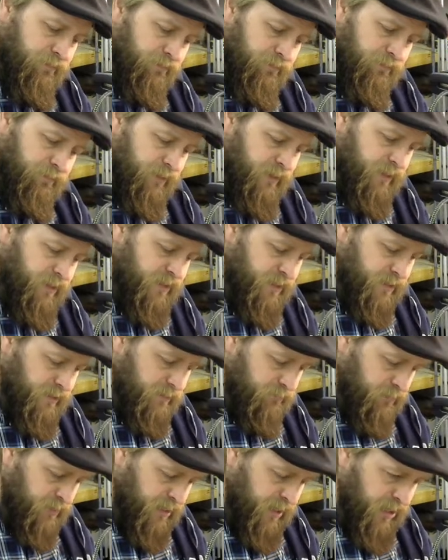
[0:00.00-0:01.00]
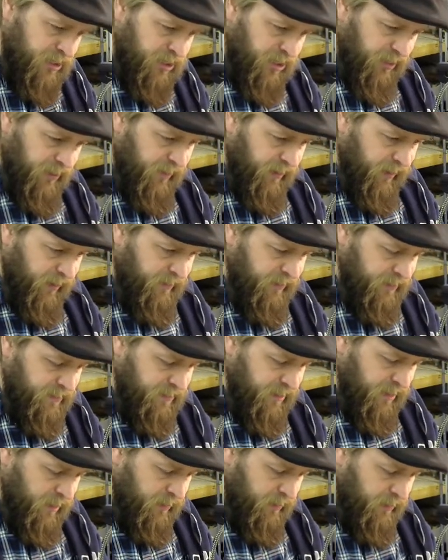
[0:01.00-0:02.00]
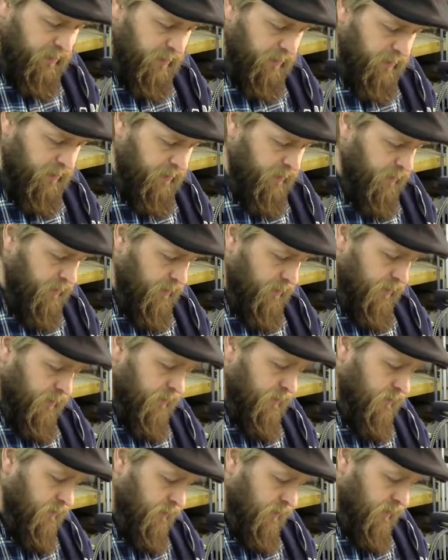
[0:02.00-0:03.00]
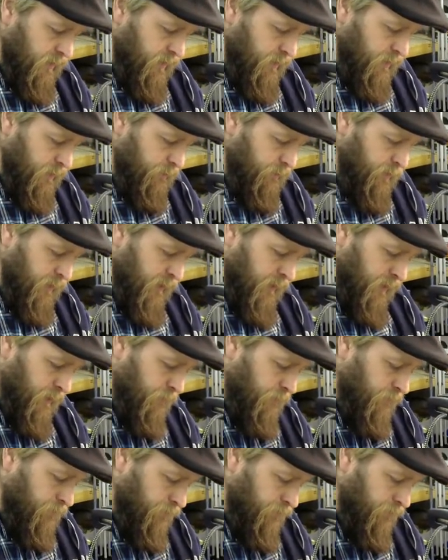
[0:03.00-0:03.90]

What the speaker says: this sketching thing, I think it's gonna end up being